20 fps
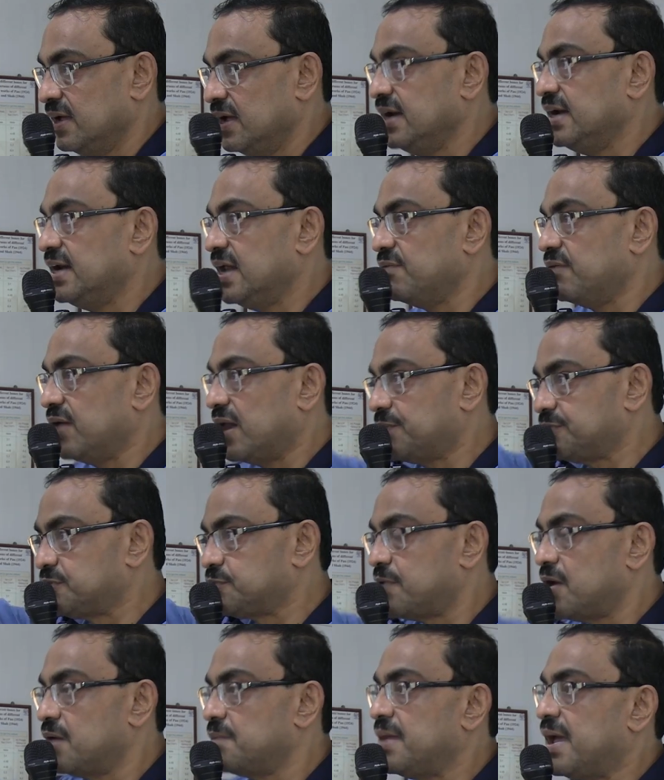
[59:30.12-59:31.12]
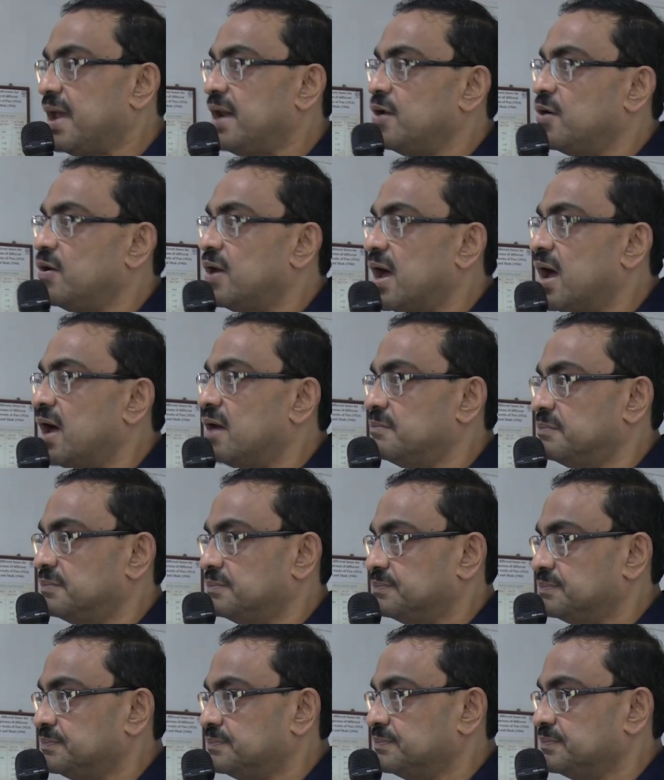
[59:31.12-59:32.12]
It develops from endoderm
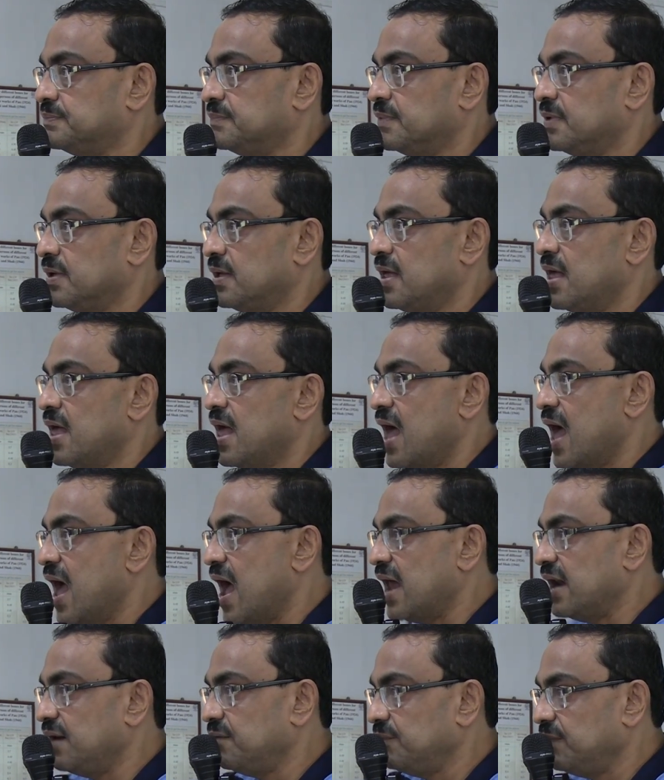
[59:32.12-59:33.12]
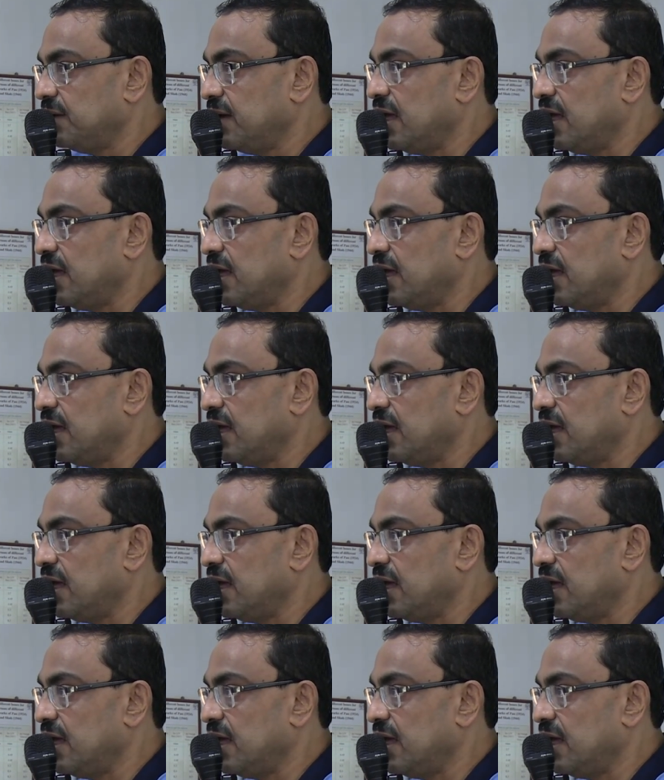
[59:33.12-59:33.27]
and